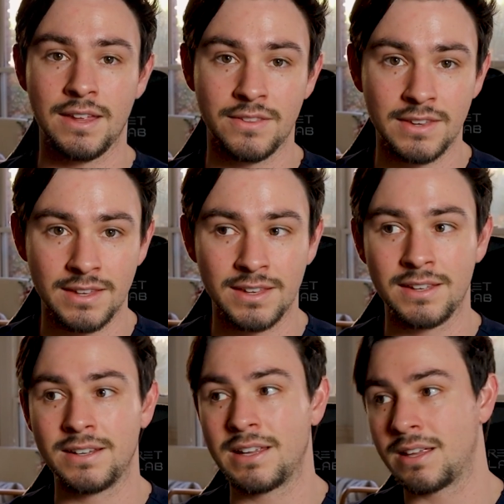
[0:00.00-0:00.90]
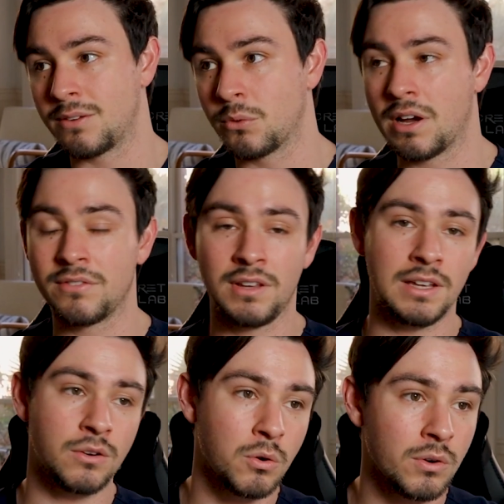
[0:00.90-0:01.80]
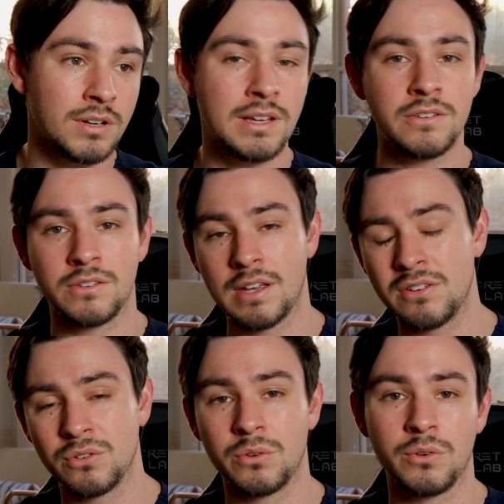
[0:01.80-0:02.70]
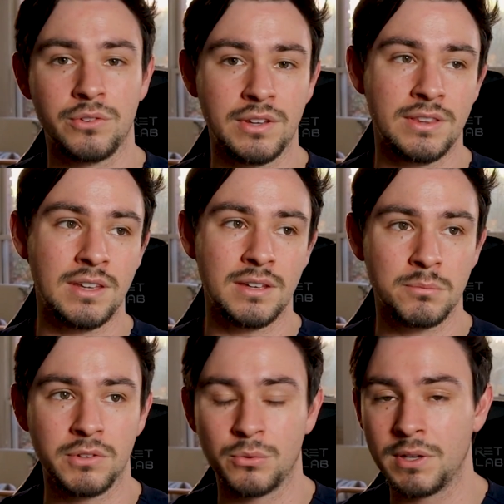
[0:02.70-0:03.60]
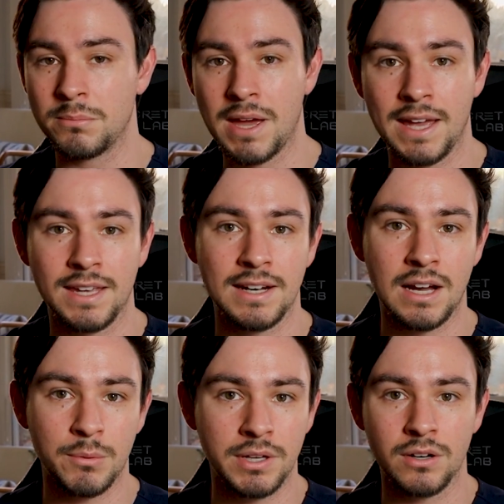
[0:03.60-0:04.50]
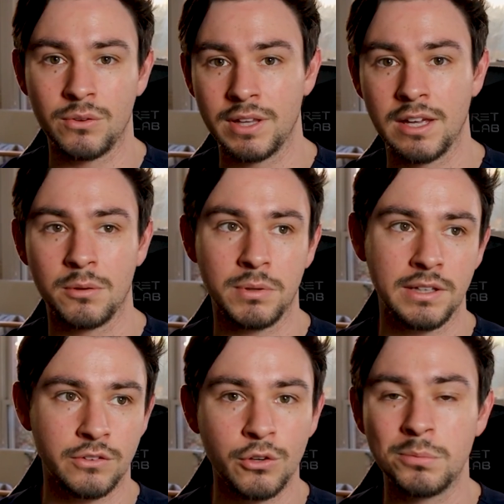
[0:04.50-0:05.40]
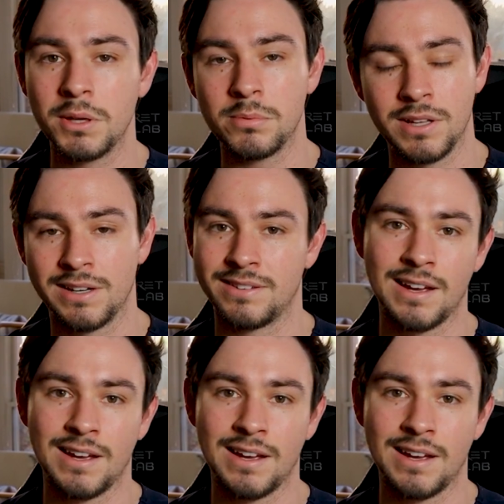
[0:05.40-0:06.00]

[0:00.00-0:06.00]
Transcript: and then eh, we're having to like coordinate schedules, and then between Maggie and I, we could only help like two people at a